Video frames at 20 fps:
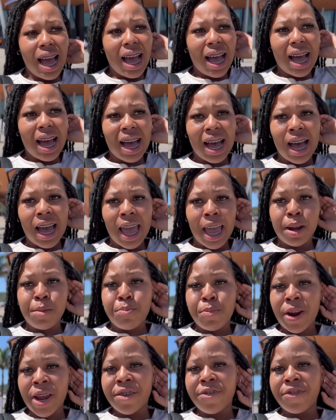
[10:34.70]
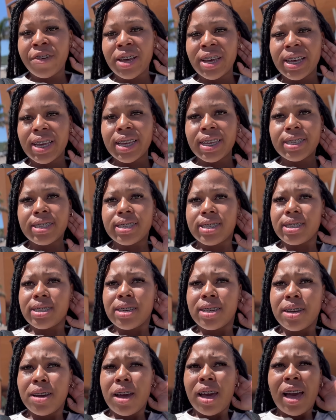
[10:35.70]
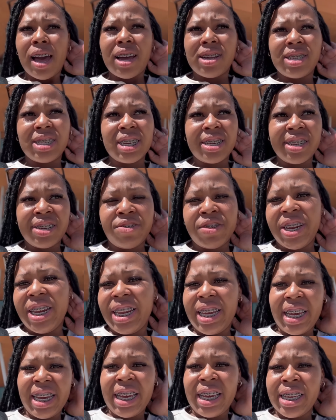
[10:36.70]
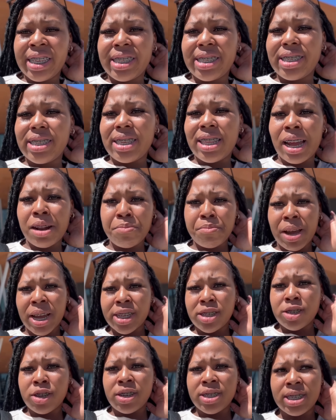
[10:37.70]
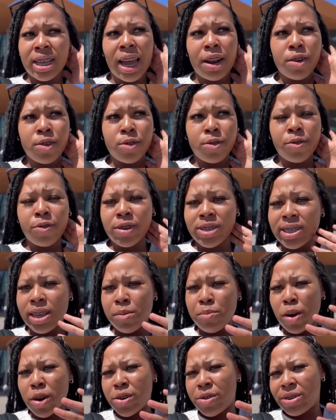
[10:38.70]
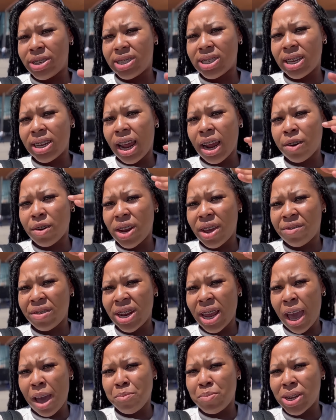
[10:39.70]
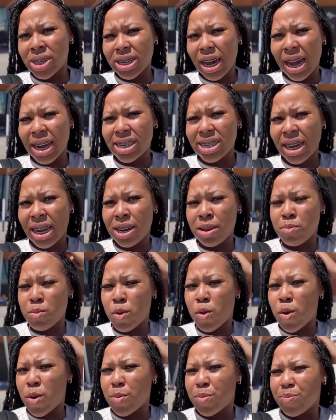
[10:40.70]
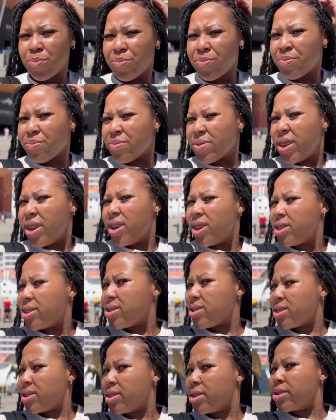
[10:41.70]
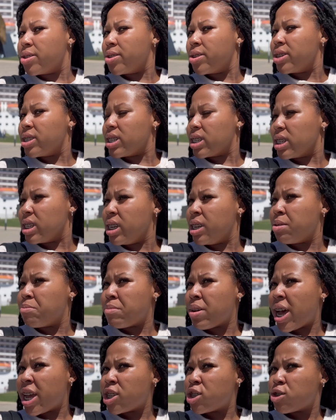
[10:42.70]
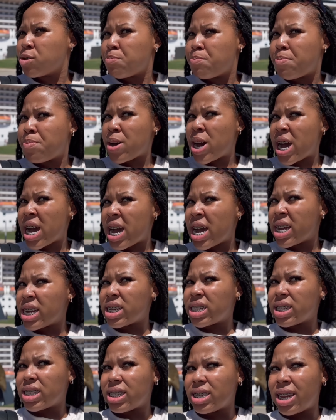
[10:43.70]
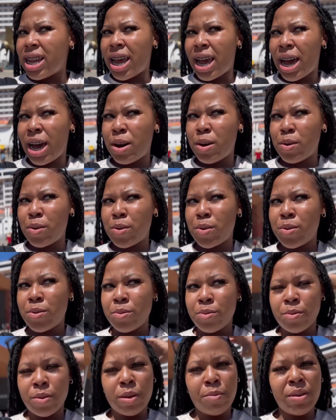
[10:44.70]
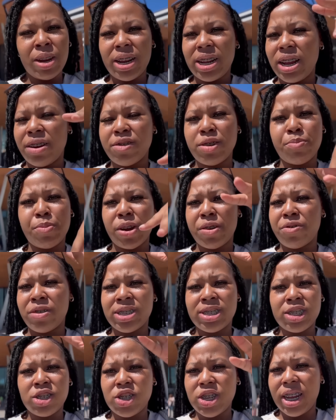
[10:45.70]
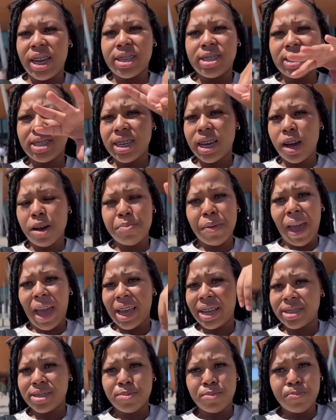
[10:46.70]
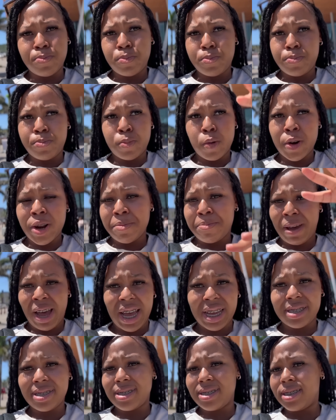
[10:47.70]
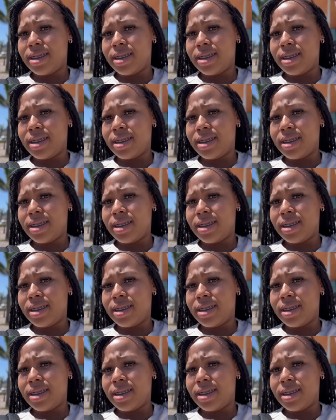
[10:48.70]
Had breakfast. Didn't really eat that much because I don't know, for some odd reason I don't have an appetite anymore. So didn't eat much, but how immediately after breakfast we had to take our bags, board a bus,